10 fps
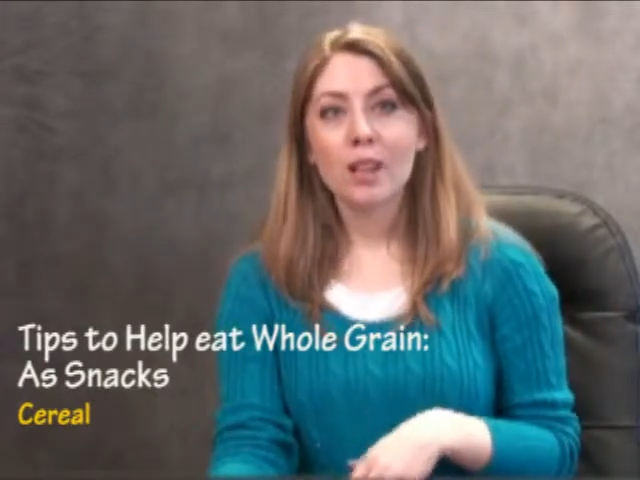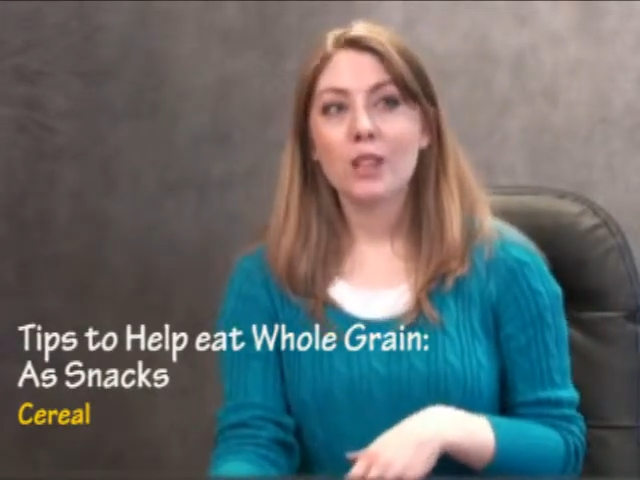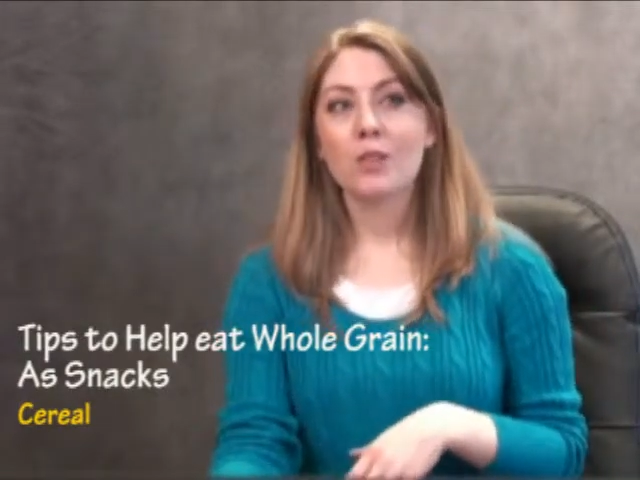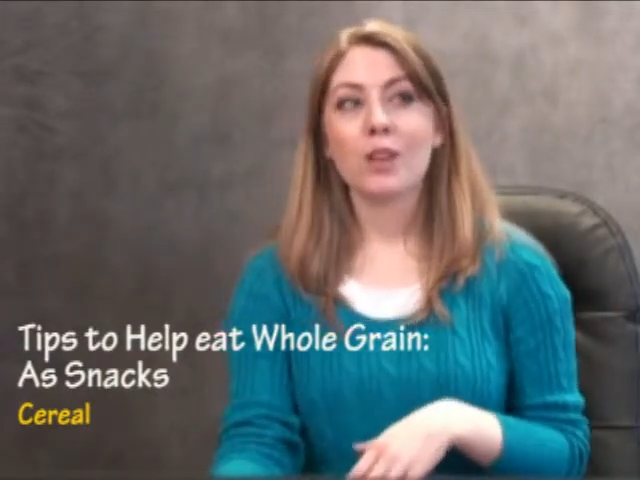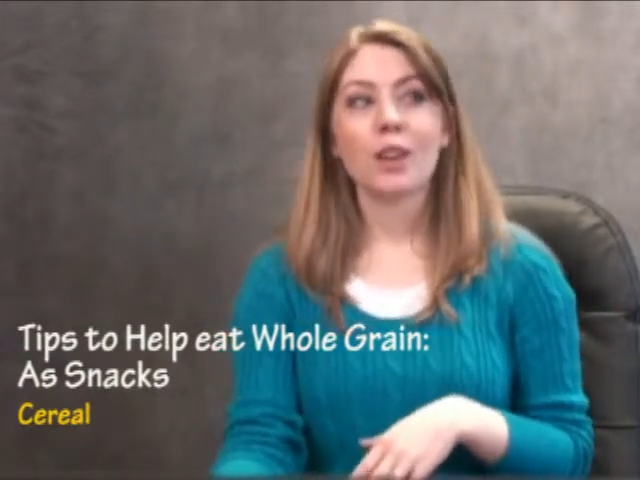
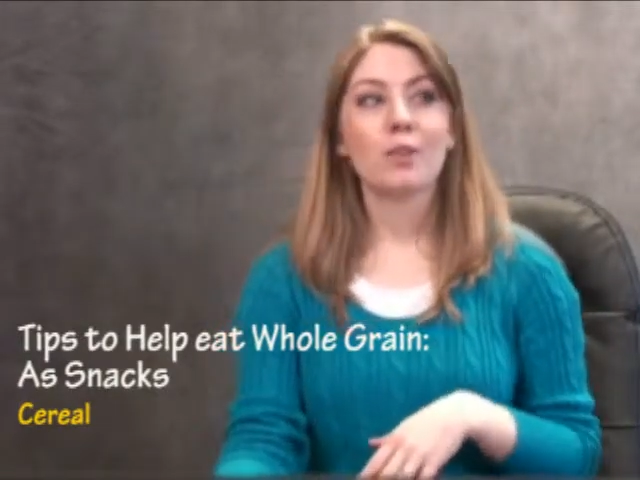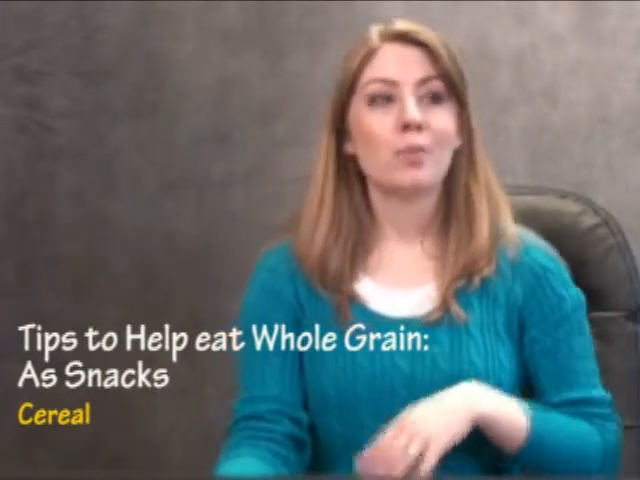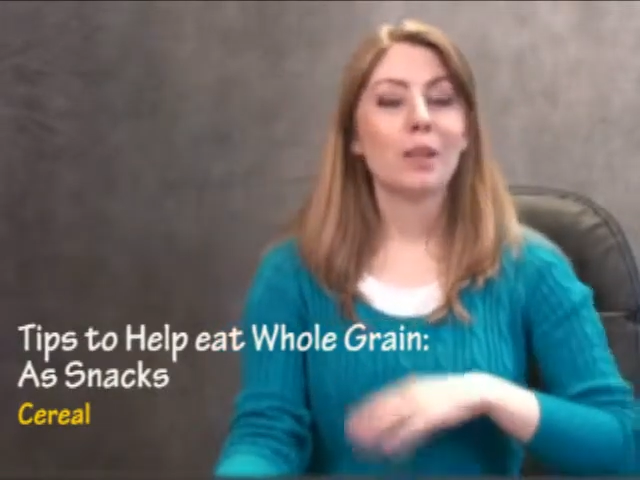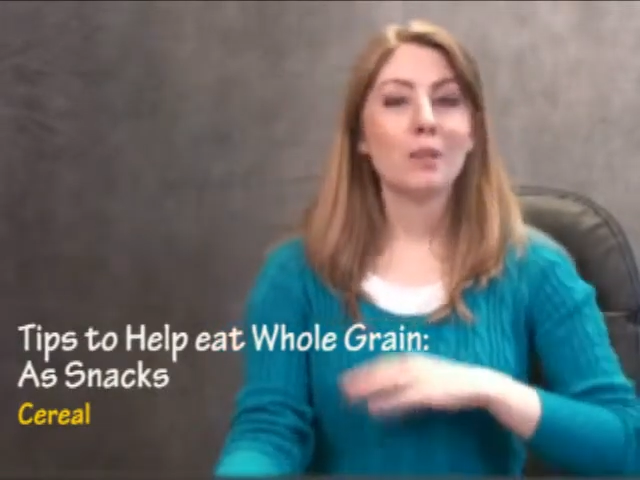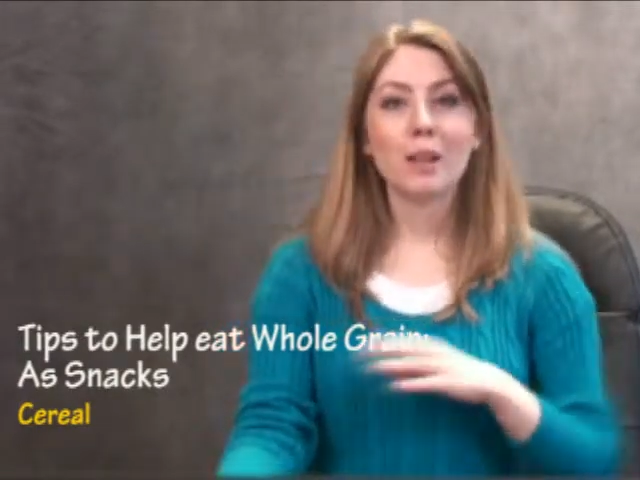You could
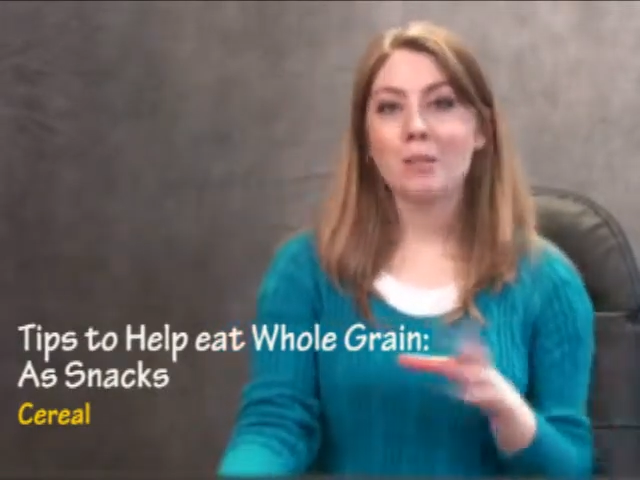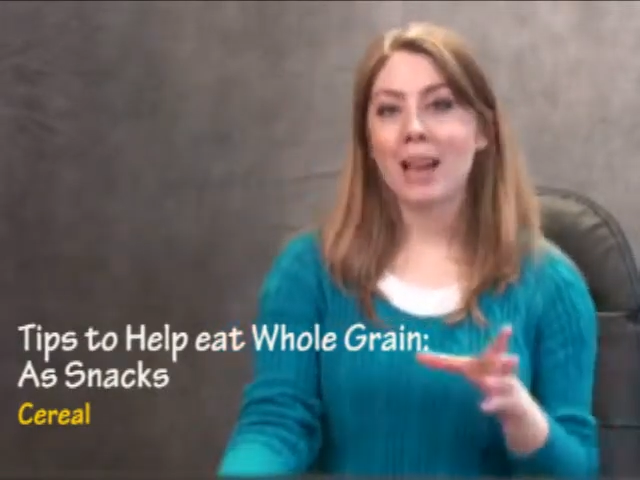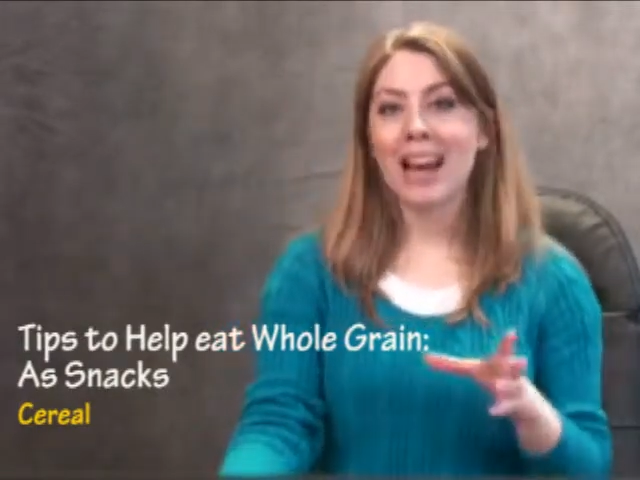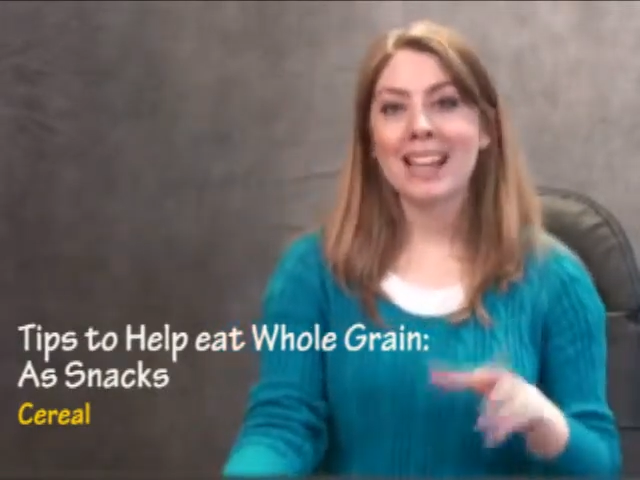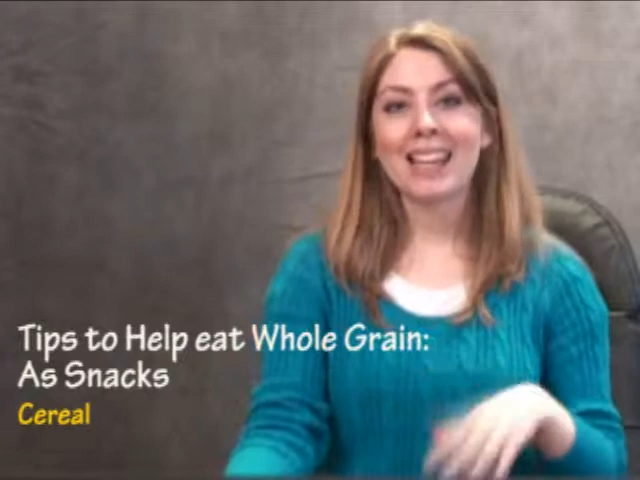put them in a
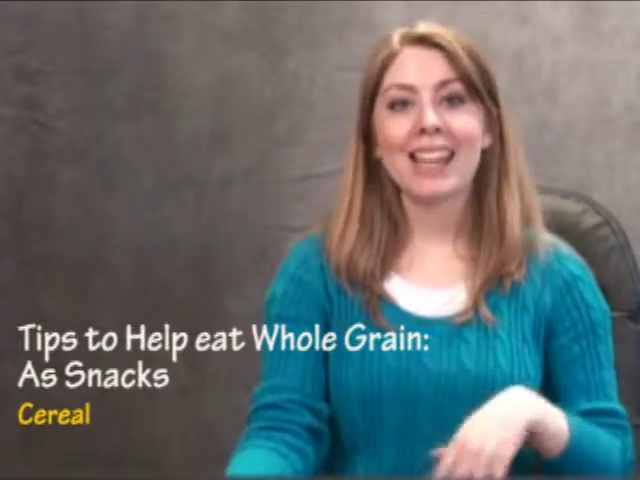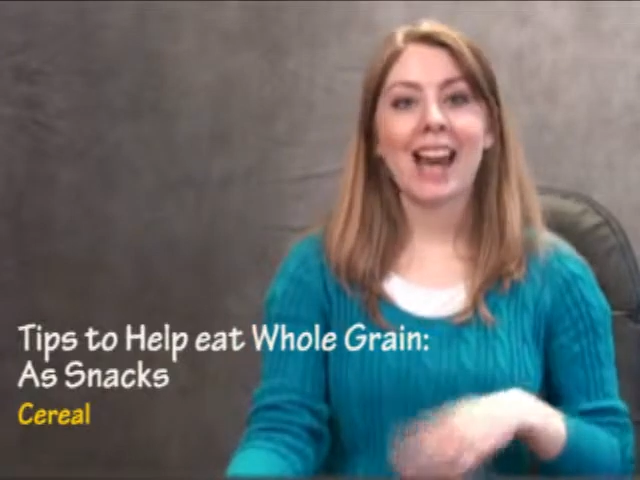baggie,